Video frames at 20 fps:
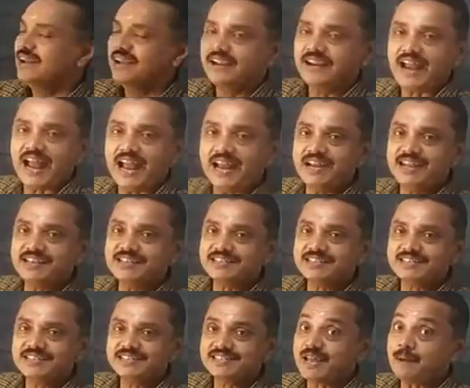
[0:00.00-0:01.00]
calyx,
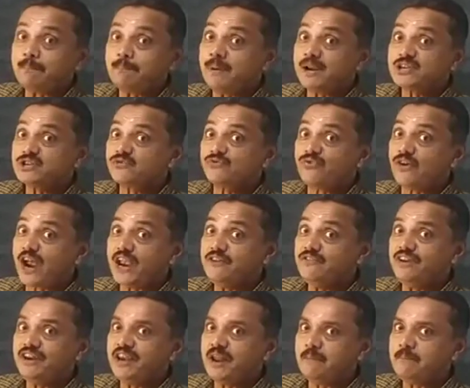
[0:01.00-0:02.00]
sepals 5
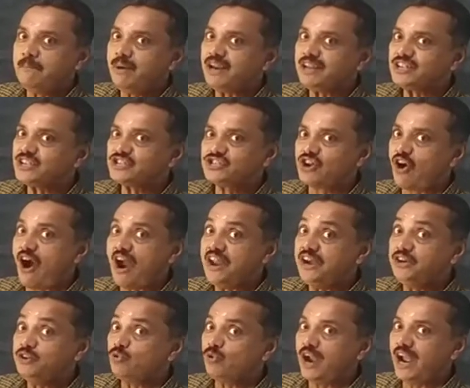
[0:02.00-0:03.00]
in number,
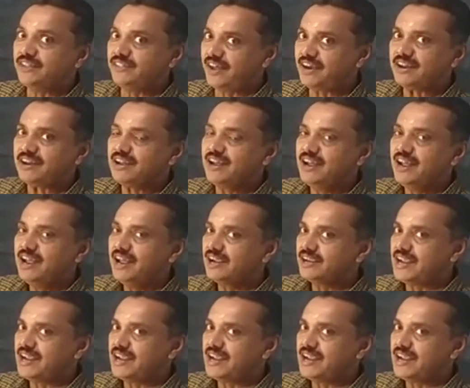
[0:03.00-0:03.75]
joined together,